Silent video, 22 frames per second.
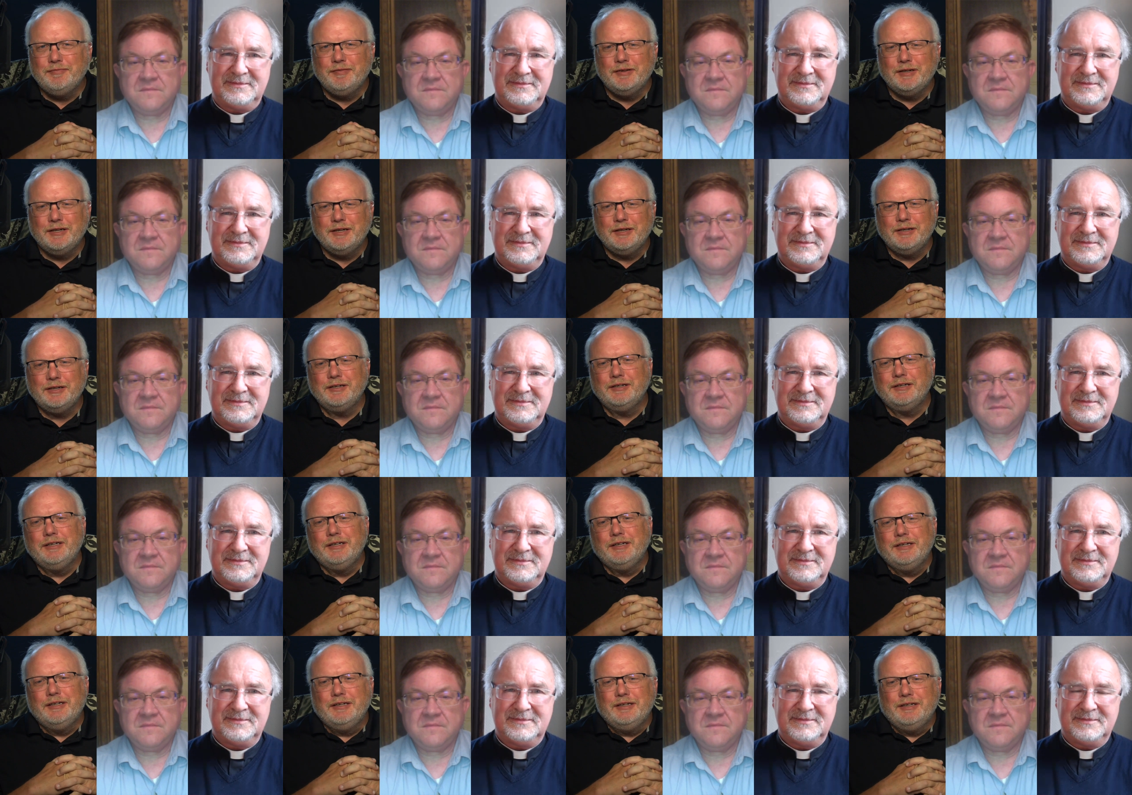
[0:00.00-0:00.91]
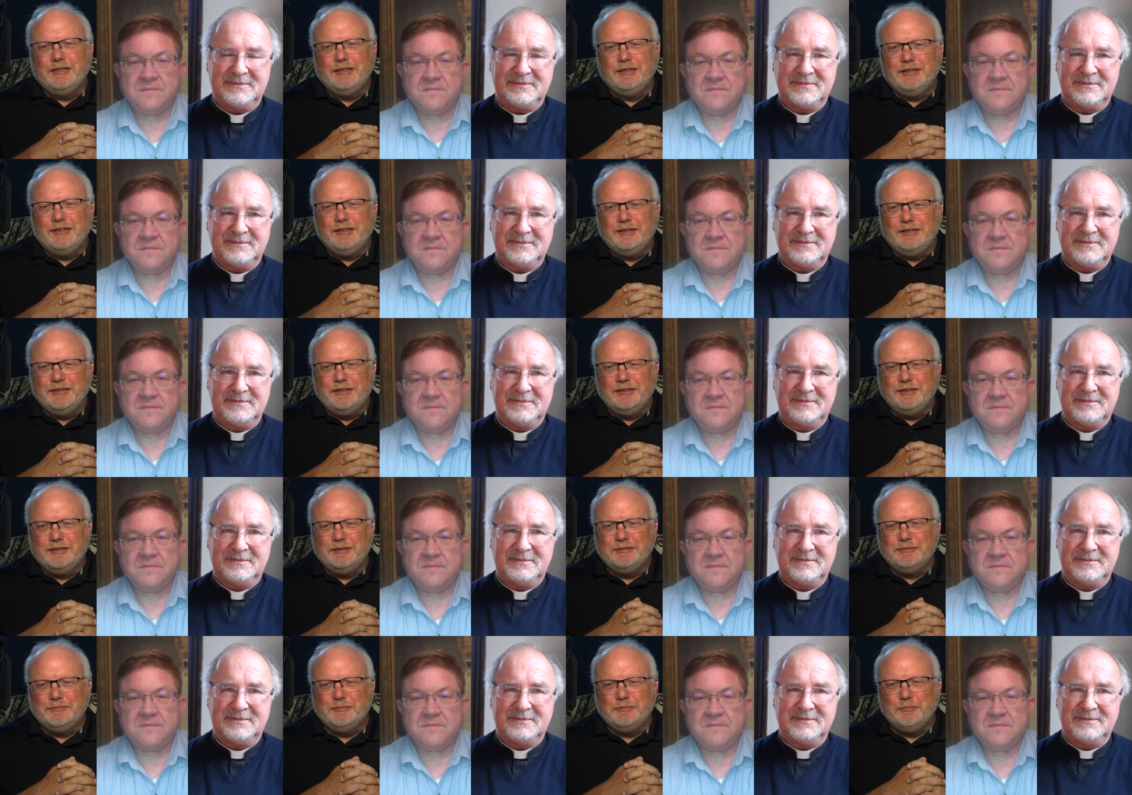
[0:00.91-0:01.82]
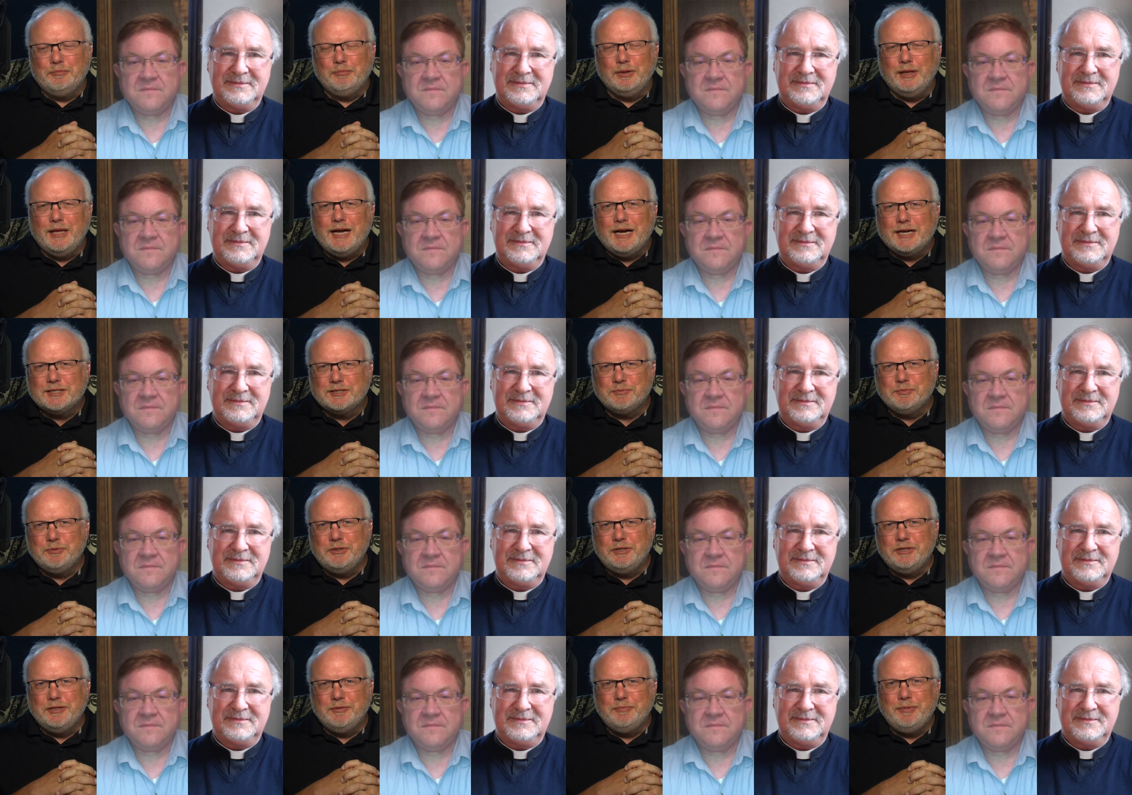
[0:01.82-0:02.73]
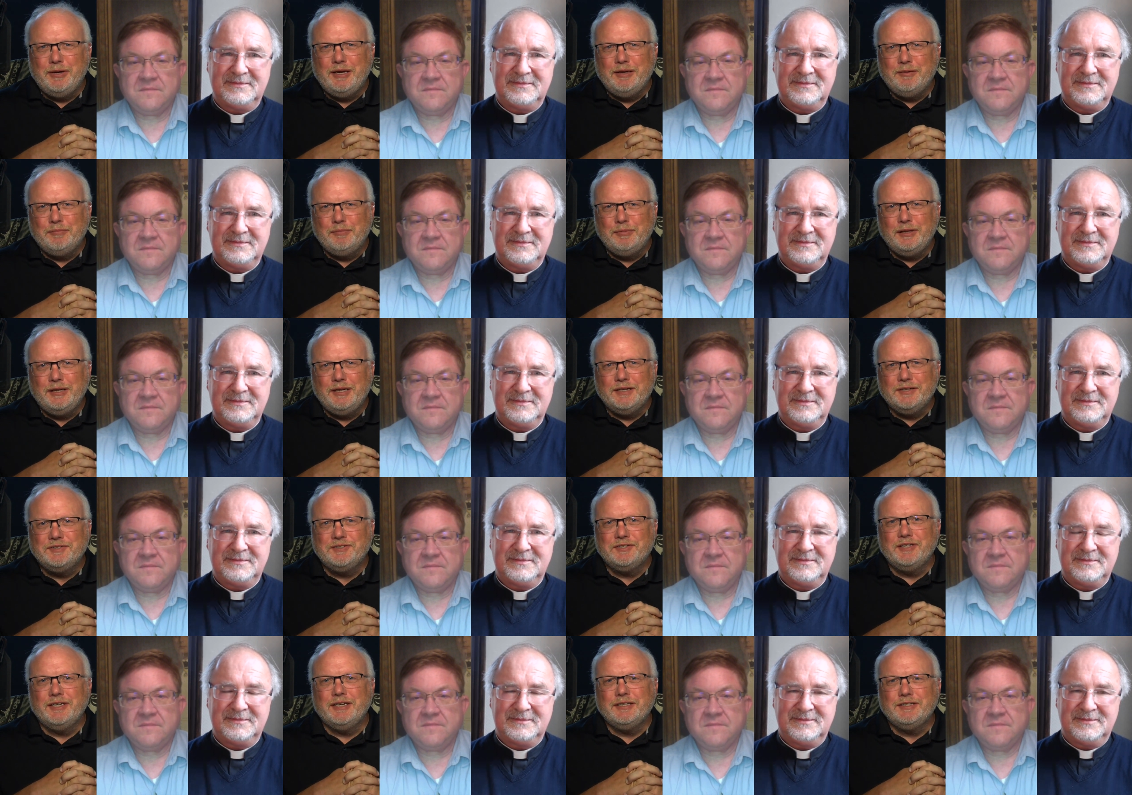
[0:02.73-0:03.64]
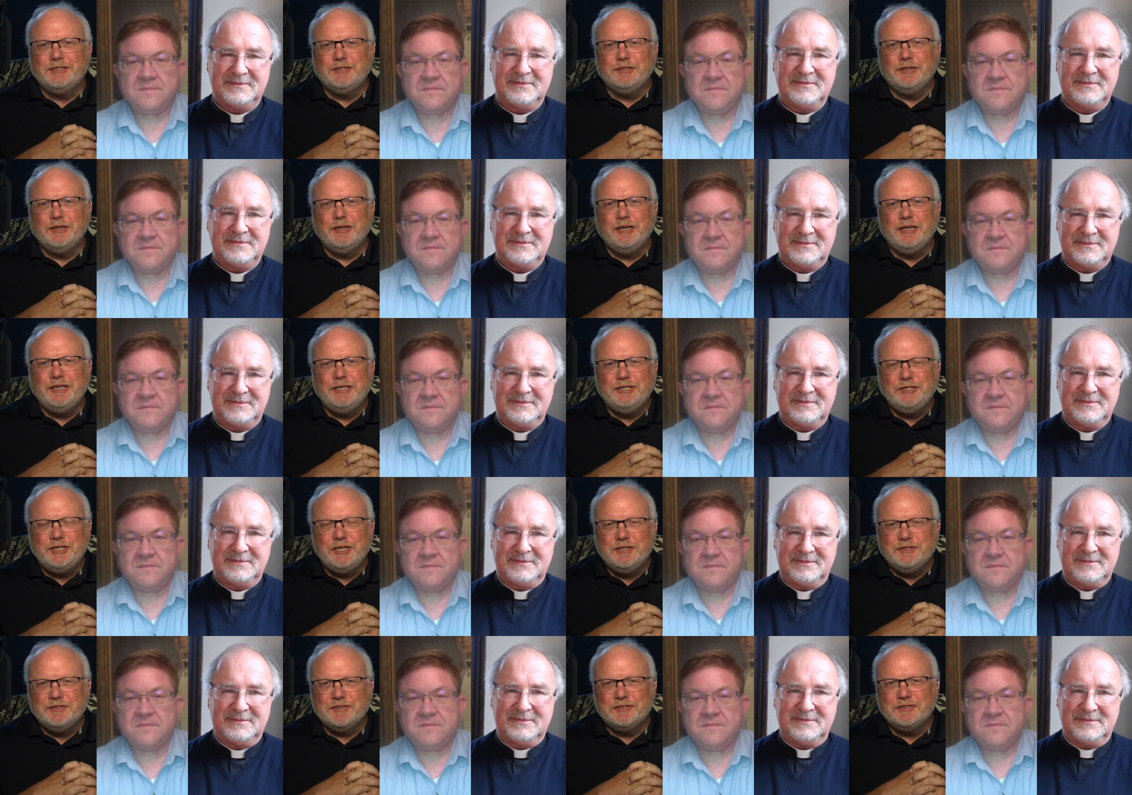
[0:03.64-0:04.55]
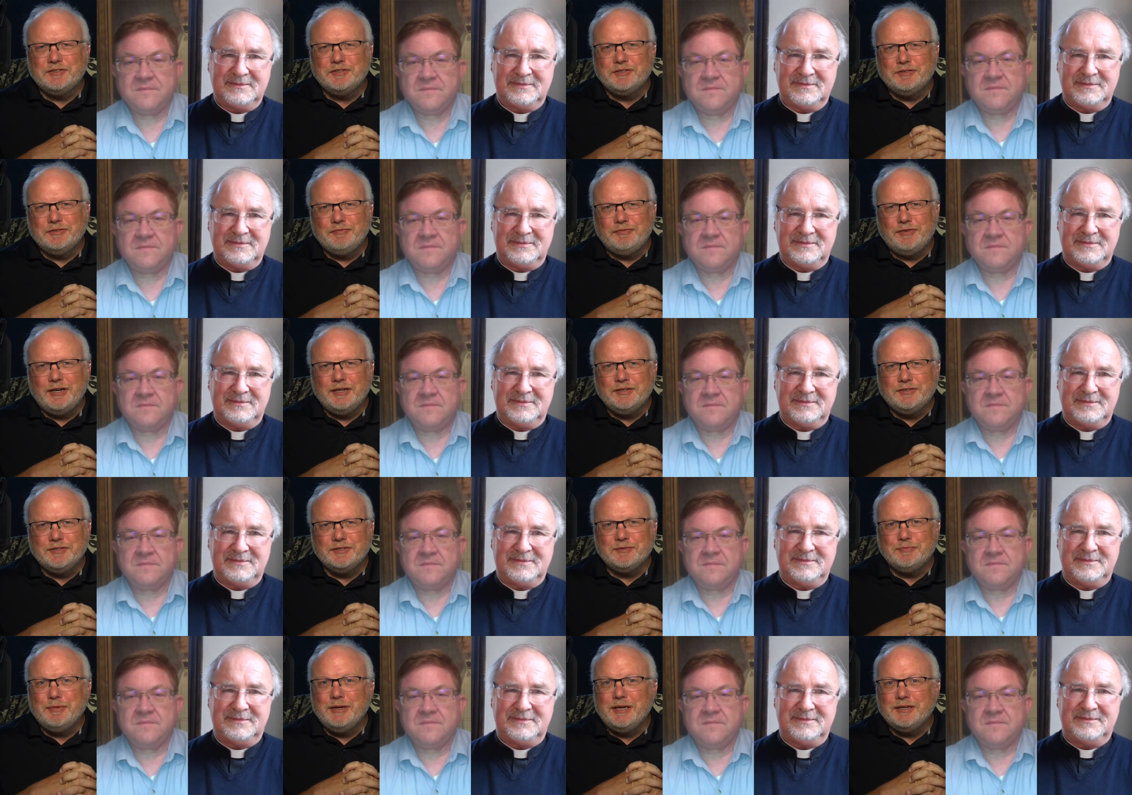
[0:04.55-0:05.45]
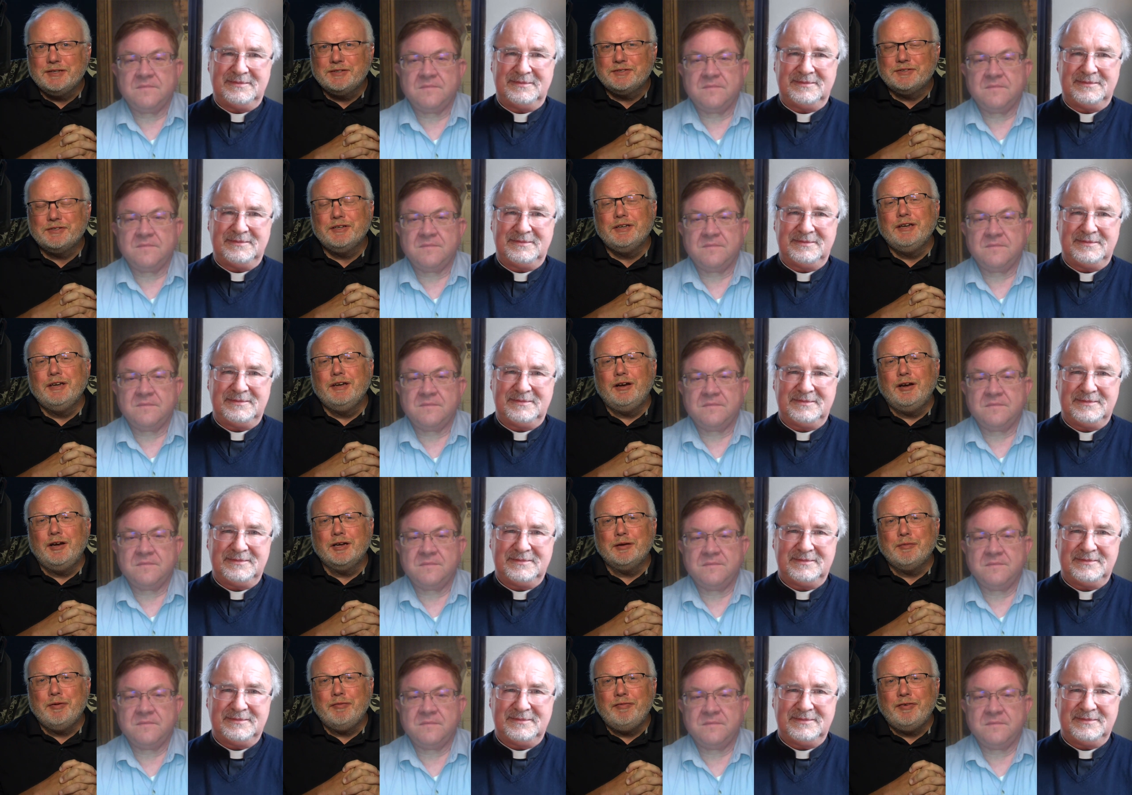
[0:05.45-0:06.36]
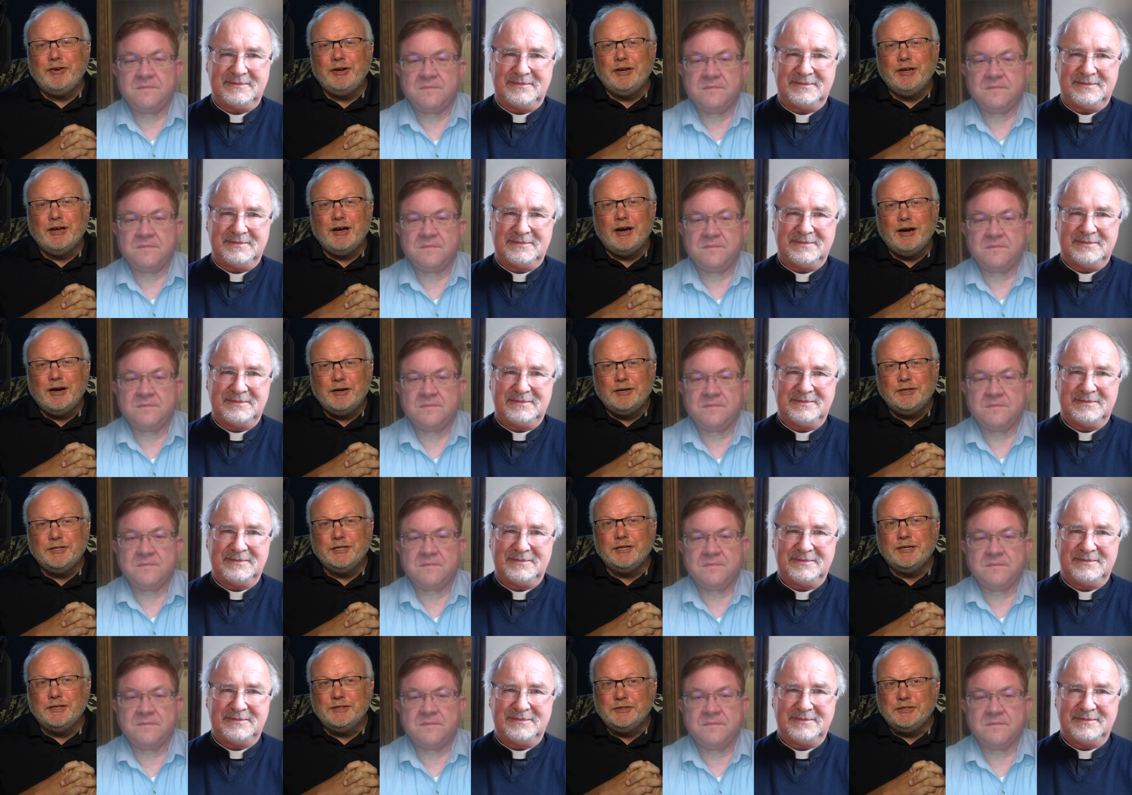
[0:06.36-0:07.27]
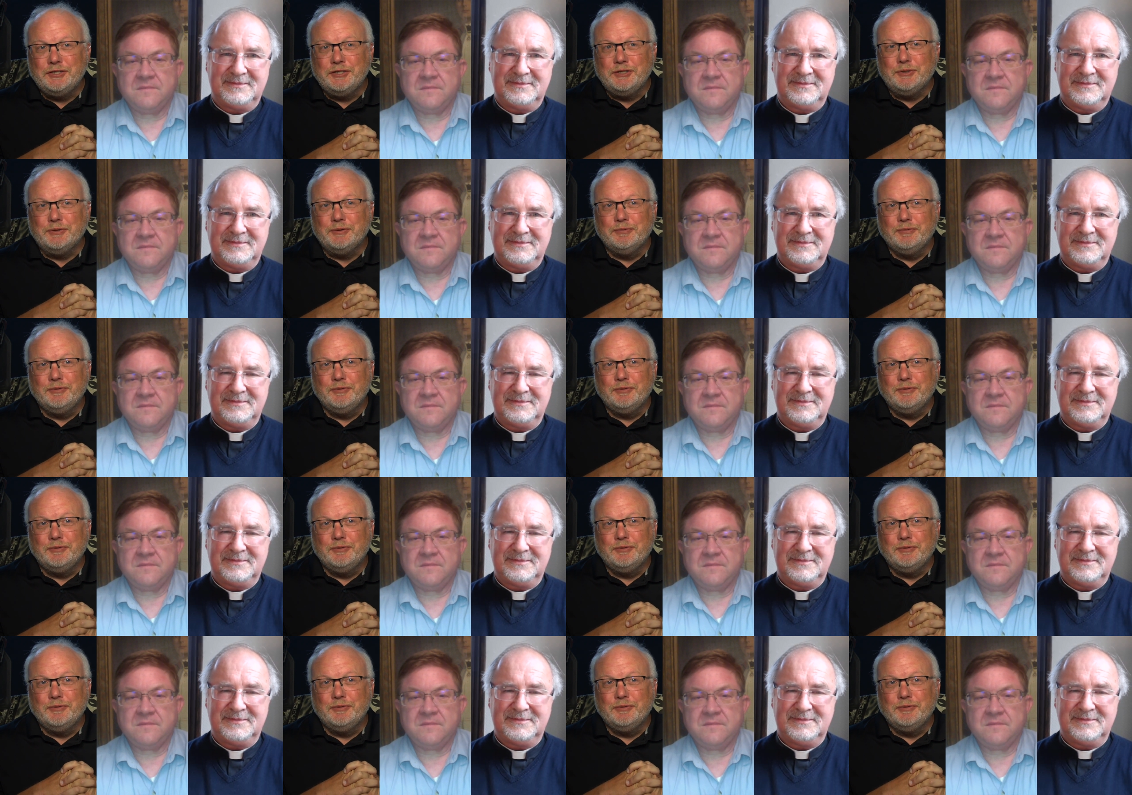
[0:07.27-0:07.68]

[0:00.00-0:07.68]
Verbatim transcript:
Speaker 1: Uh, uh, blocks put into place that any changes Francis makes are going to be very hard to undo